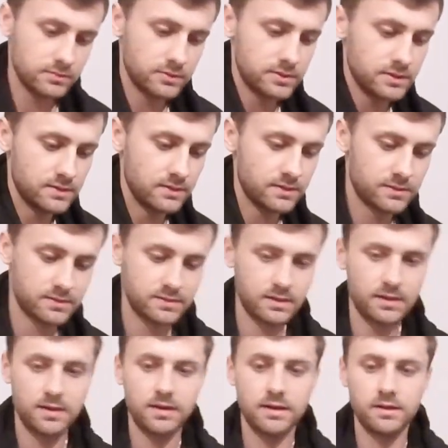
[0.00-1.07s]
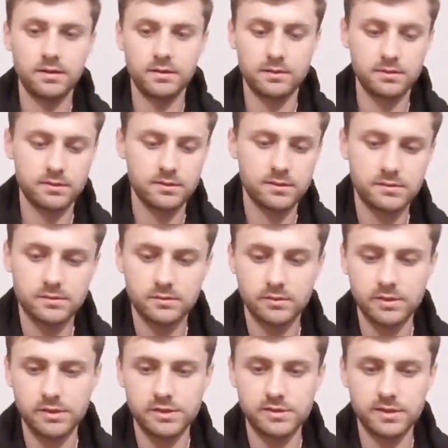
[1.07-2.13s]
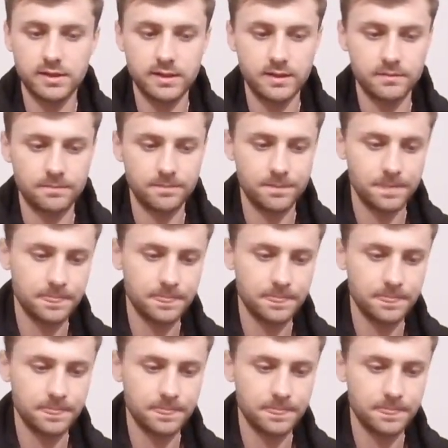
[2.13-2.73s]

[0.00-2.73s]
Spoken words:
Put that to the side. Screenshot.